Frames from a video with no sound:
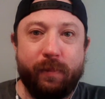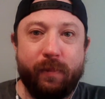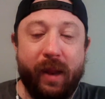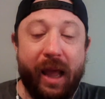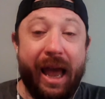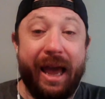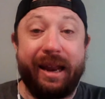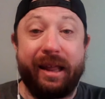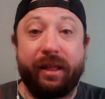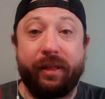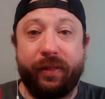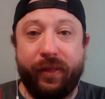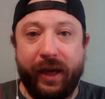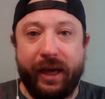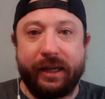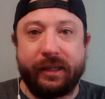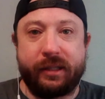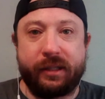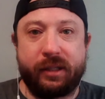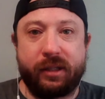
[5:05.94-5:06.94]
Adding
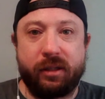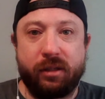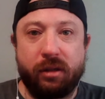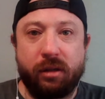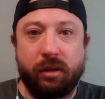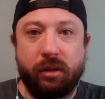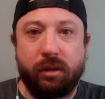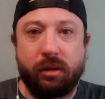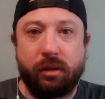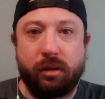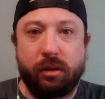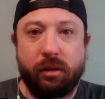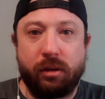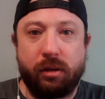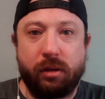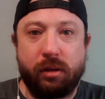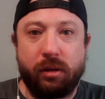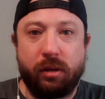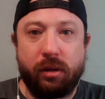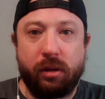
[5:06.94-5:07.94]
this
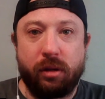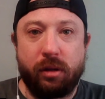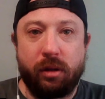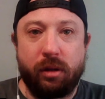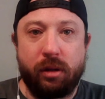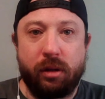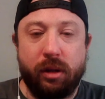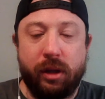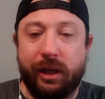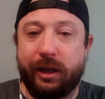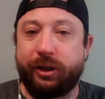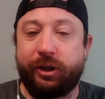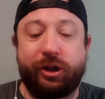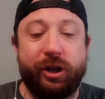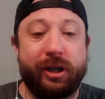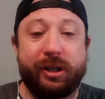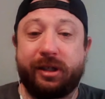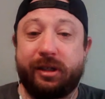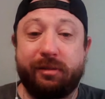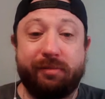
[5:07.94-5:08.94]
is
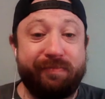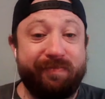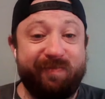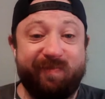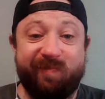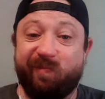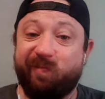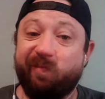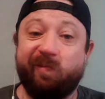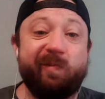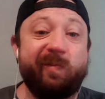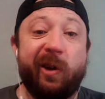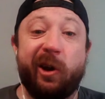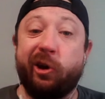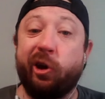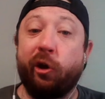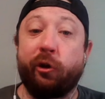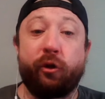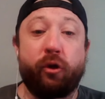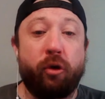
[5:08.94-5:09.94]
just
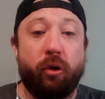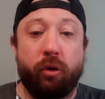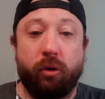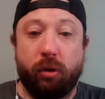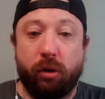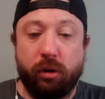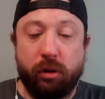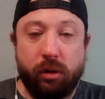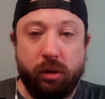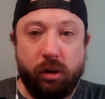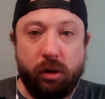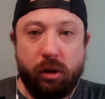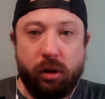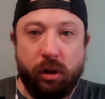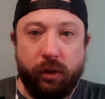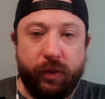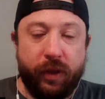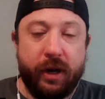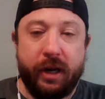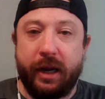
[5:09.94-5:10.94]
another hurdle
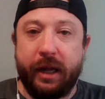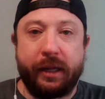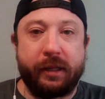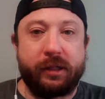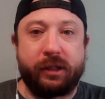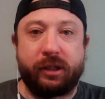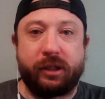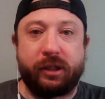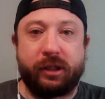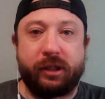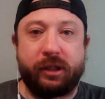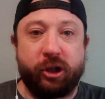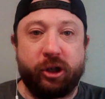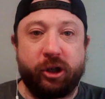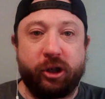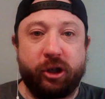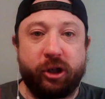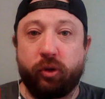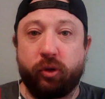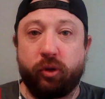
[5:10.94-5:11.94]
that needs to be
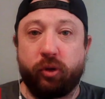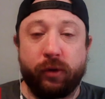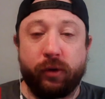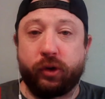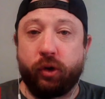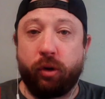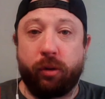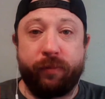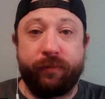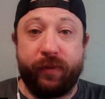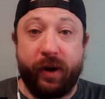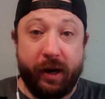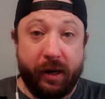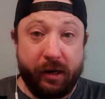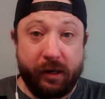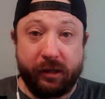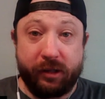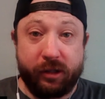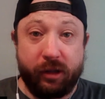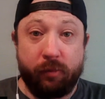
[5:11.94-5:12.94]
jumped over,
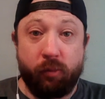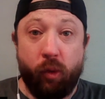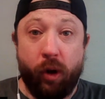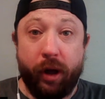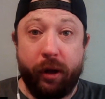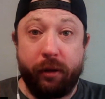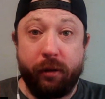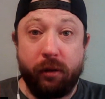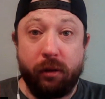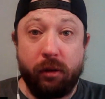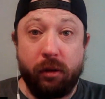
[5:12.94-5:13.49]
circumvented in some way.